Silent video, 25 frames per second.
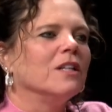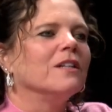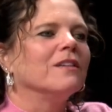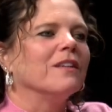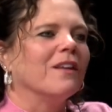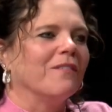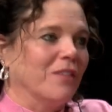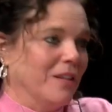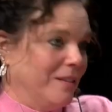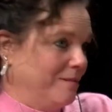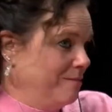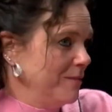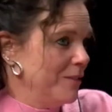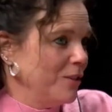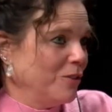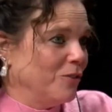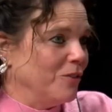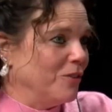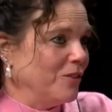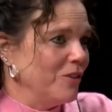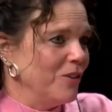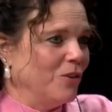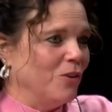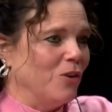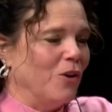Love it. You
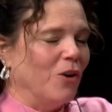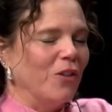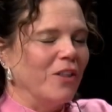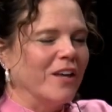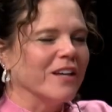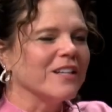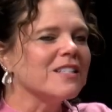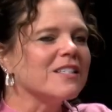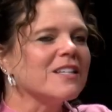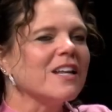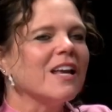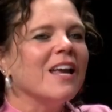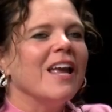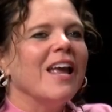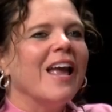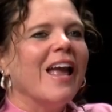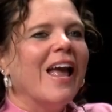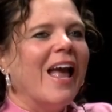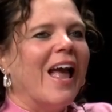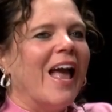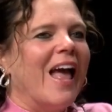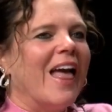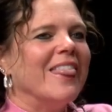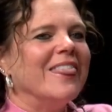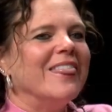know this.
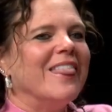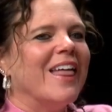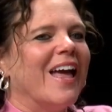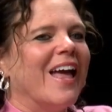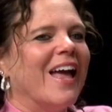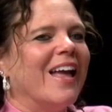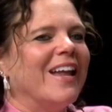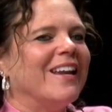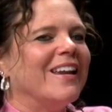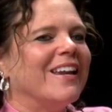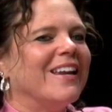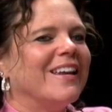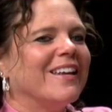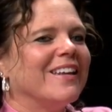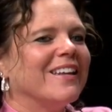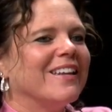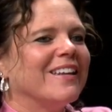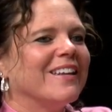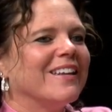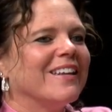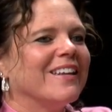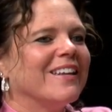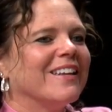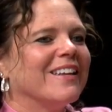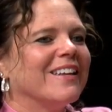And then
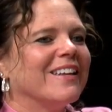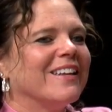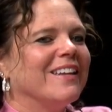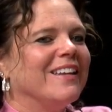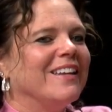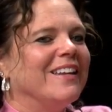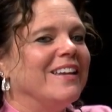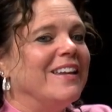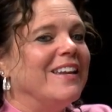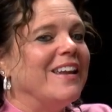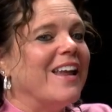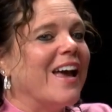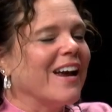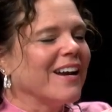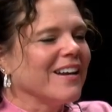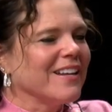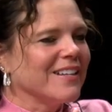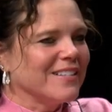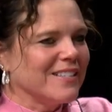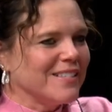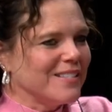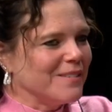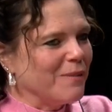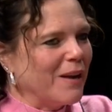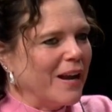
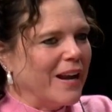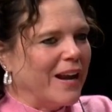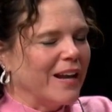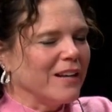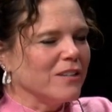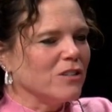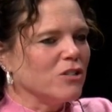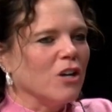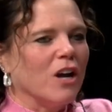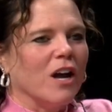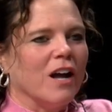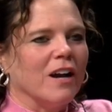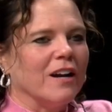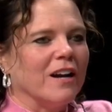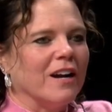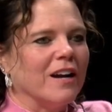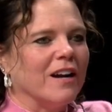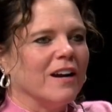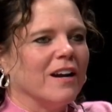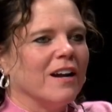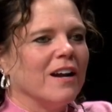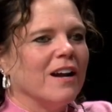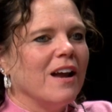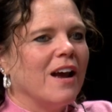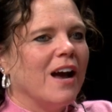my next daughter,
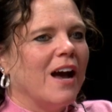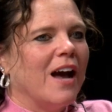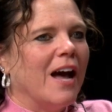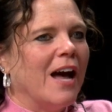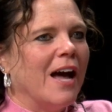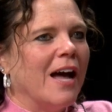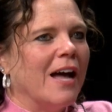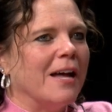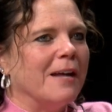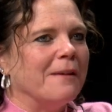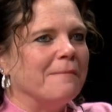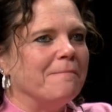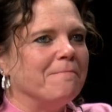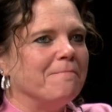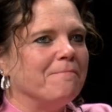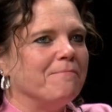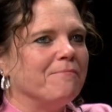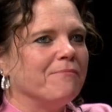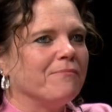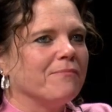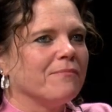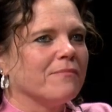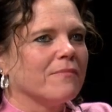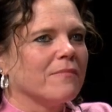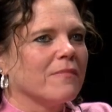
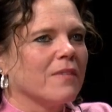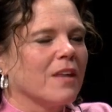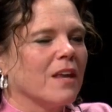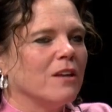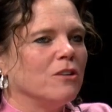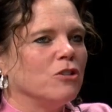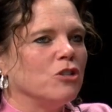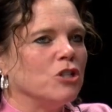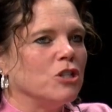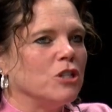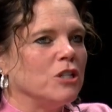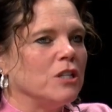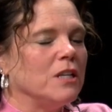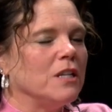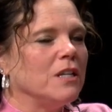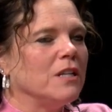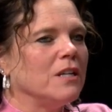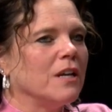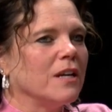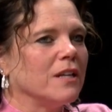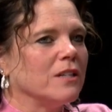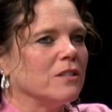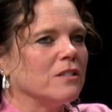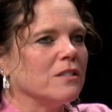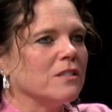
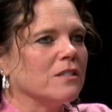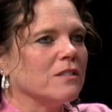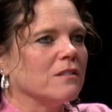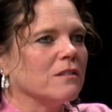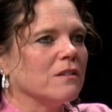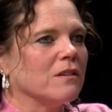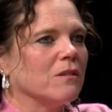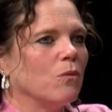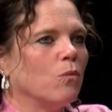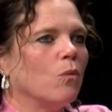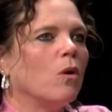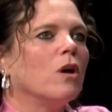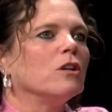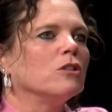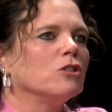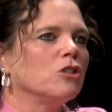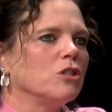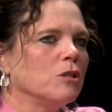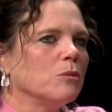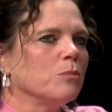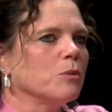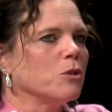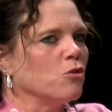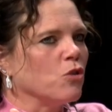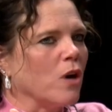she's
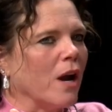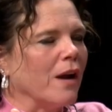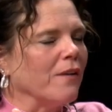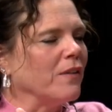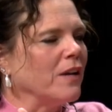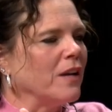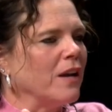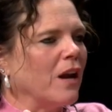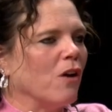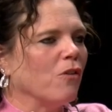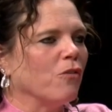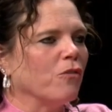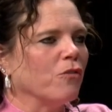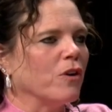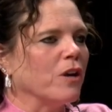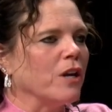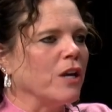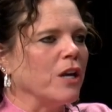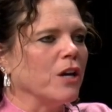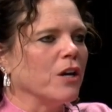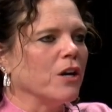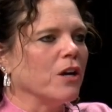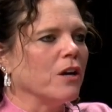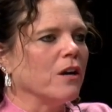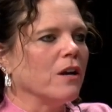been driving now for a
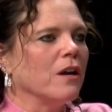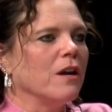year.